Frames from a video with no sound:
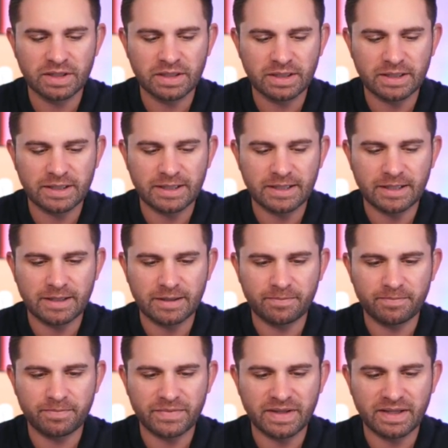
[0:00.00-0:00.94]

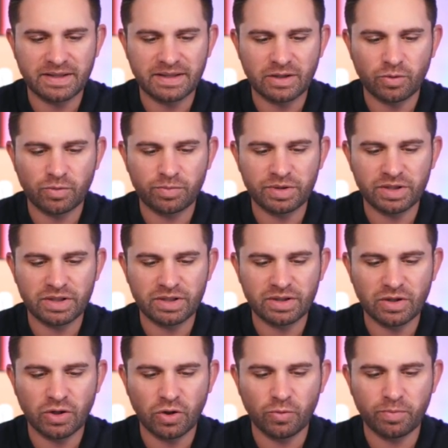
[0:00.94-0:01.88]
um, and they will
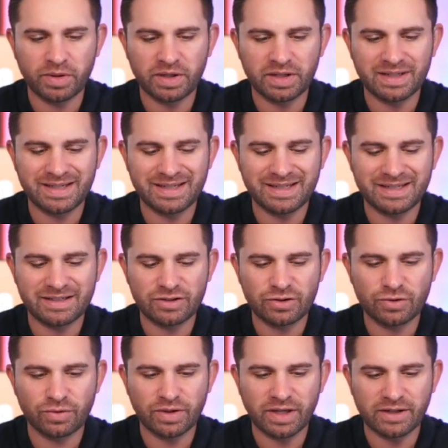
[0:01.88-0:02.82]
be open in
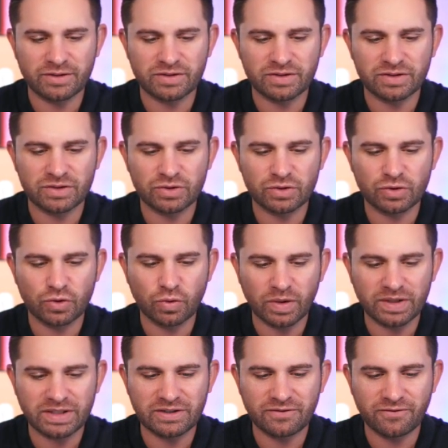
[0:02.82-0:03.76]
two thousand
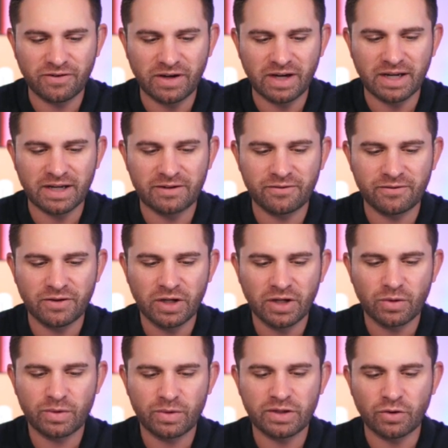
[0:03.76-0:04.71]
twenty-five.
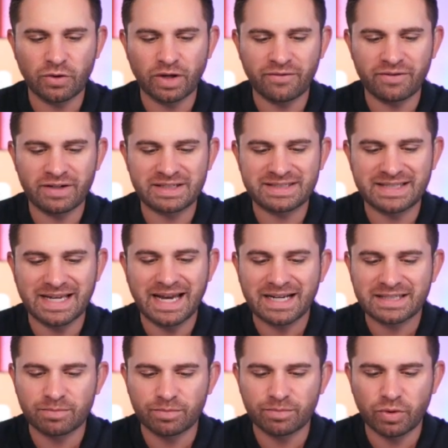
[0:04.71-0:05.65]
We don't have an
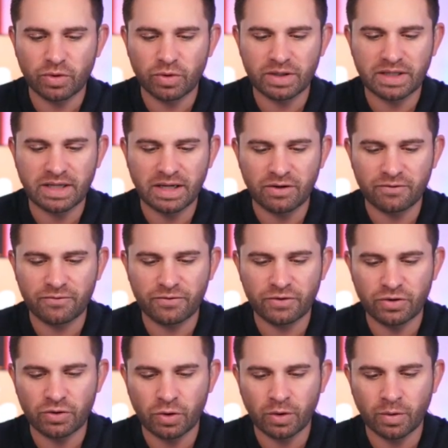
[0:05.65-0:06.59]
exact employee count for
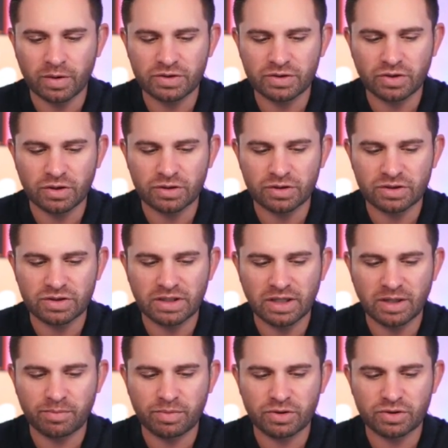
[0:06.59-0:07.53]
the Norwalk store just
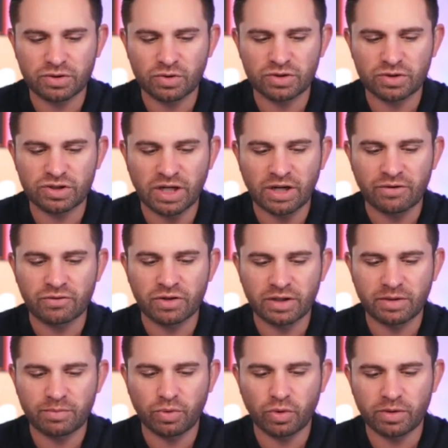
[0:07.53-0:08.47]
yet, but our stores generally
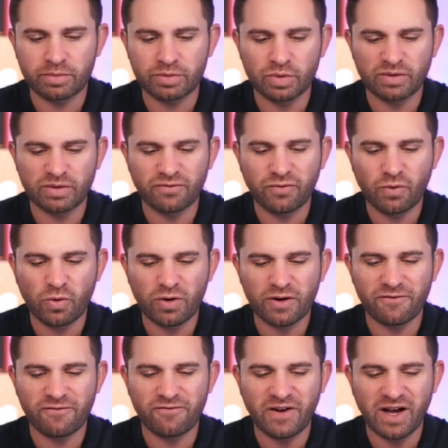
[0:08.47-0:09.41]
employ between four
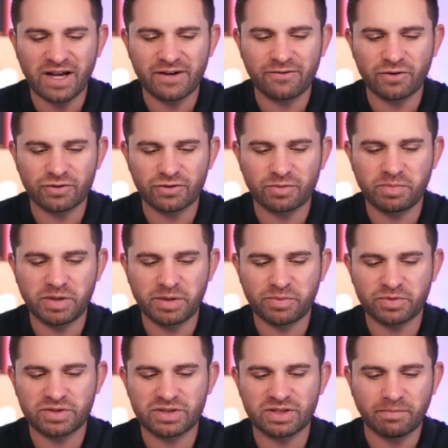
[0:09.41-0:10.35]
and five hundred
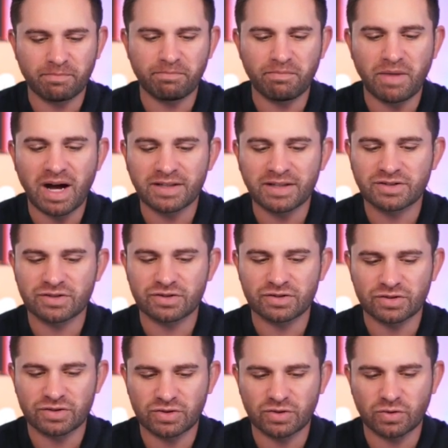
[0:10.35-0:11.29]
people. This is a monster
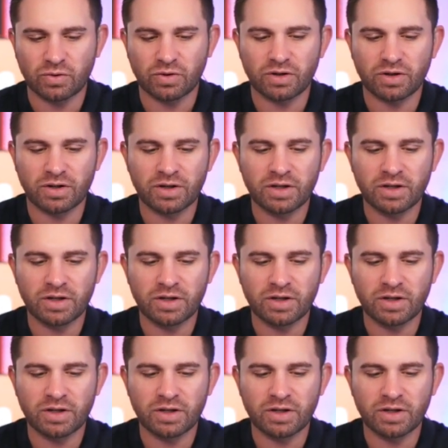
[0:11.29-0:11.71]
store.